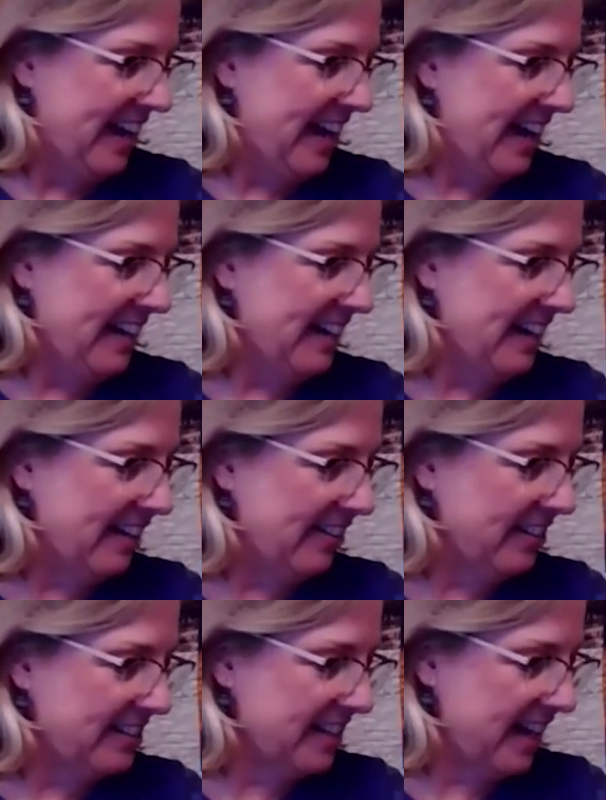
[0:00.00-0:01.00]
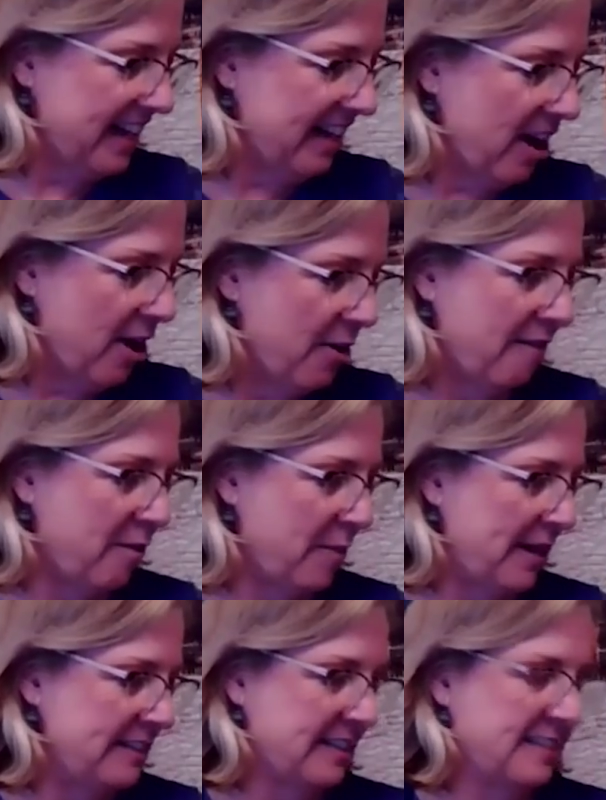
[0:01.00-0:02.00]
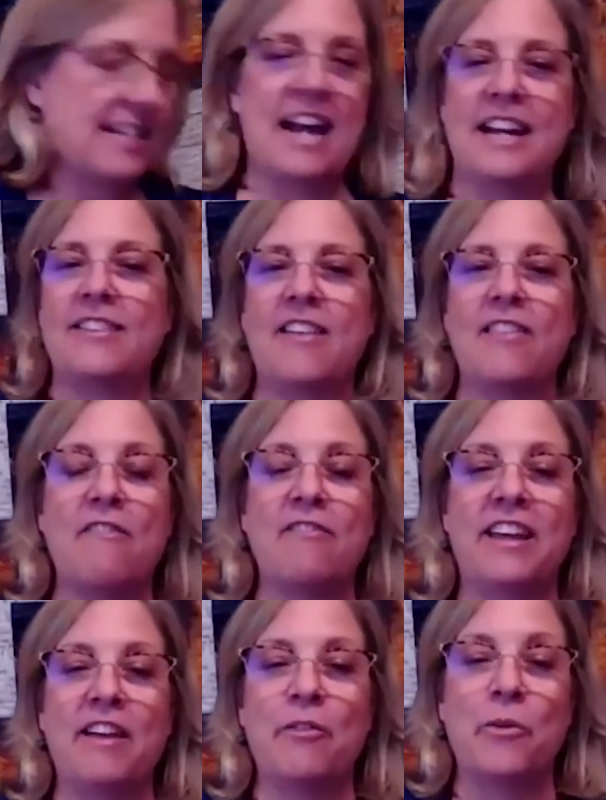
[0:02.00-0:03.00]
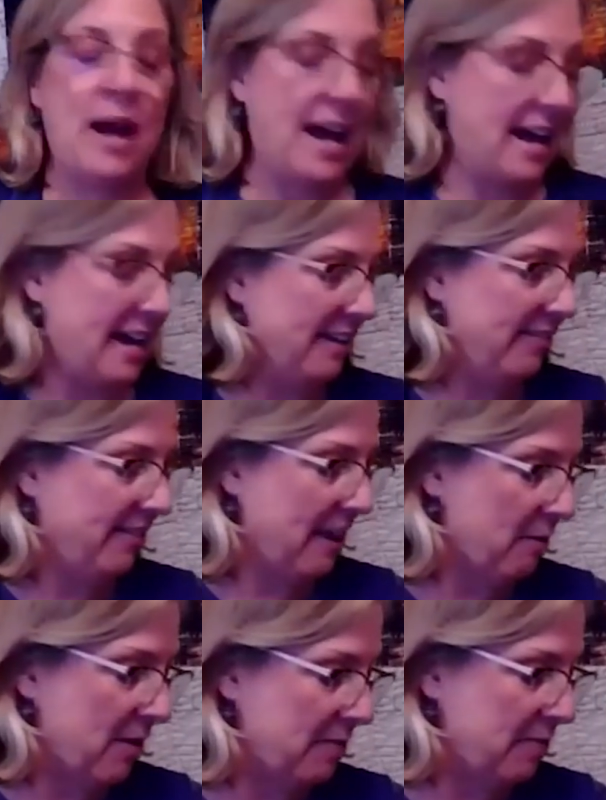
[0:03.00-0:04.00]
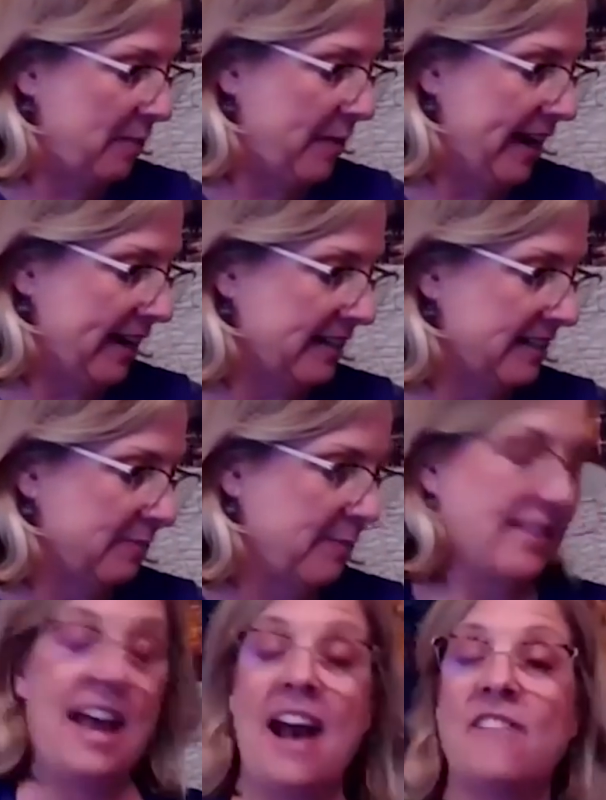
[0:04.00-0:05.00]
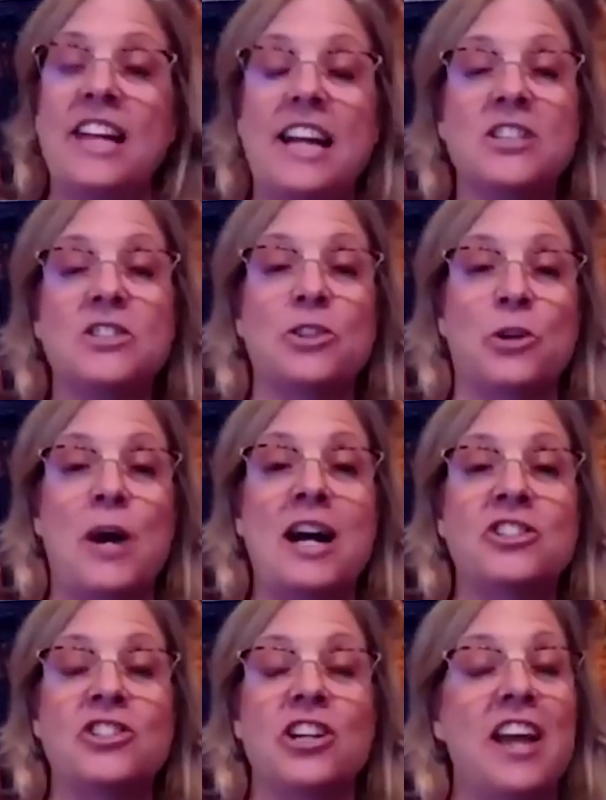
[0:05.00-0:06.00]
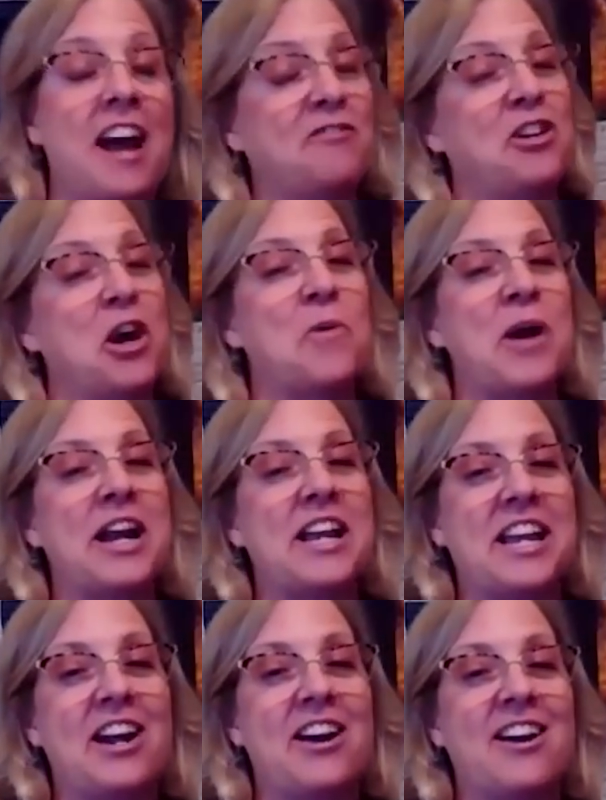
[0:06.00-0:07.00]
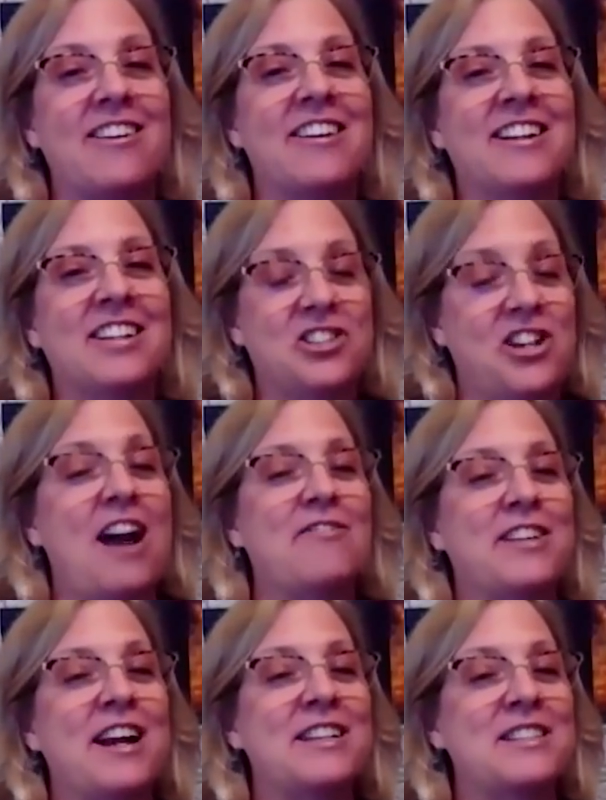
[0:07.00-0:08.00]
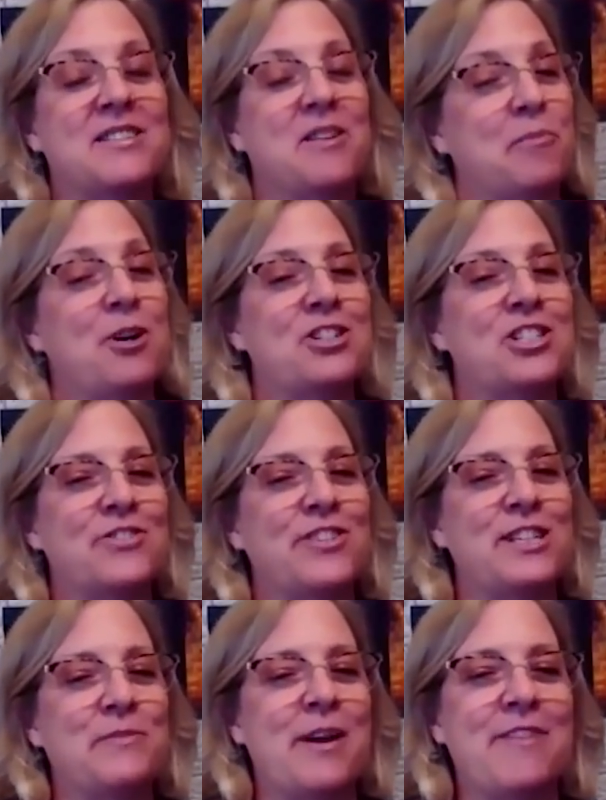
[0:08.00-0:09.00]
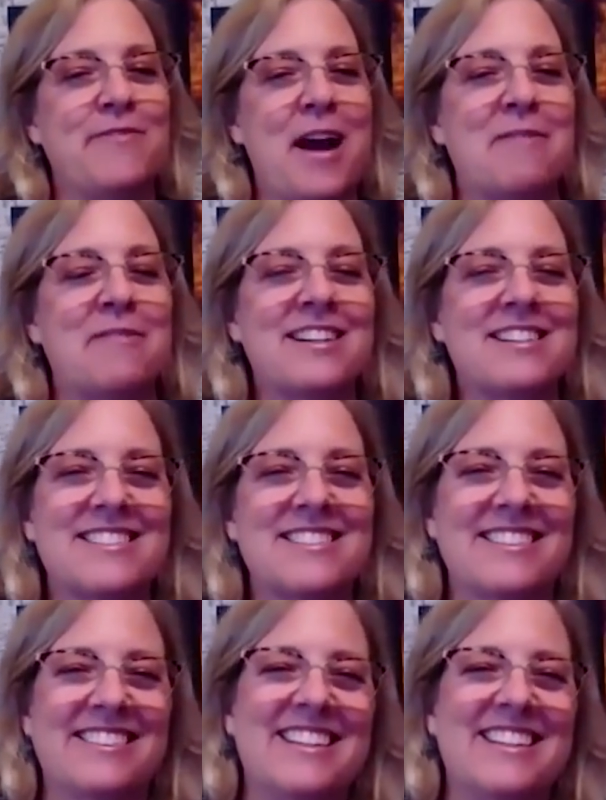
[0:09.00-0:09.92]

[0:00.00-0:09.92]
And it looks like, oh, everybody's excited. They love the giveaway. They want to be picked, but they have to answer the question. You have to know what year the Jaftex purchased Free Spirit Fabrics.